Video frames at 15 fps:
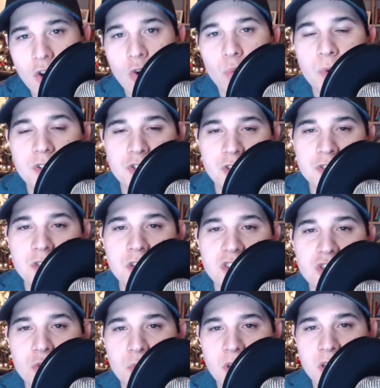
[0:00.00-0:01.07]
we just need
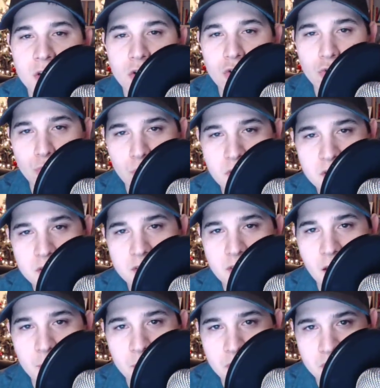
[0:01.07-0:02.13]
to increase
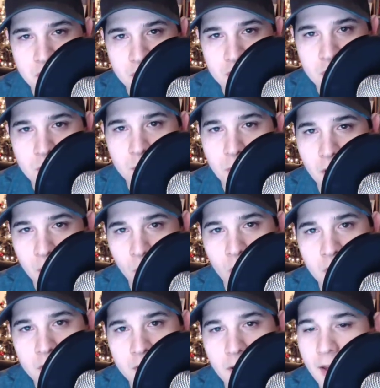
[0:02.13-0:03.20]
that position by
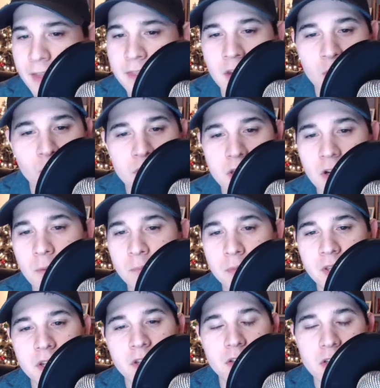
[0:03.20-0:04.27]
1, and then we can
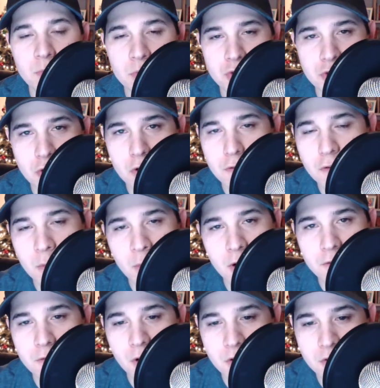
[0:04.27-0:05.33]
immediately return from our
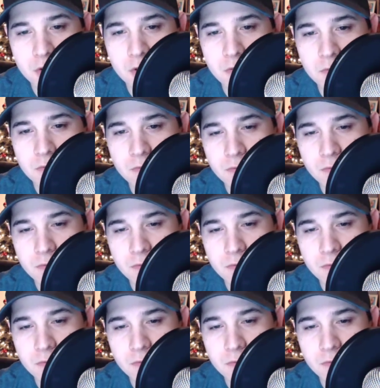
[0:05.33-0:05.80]
function.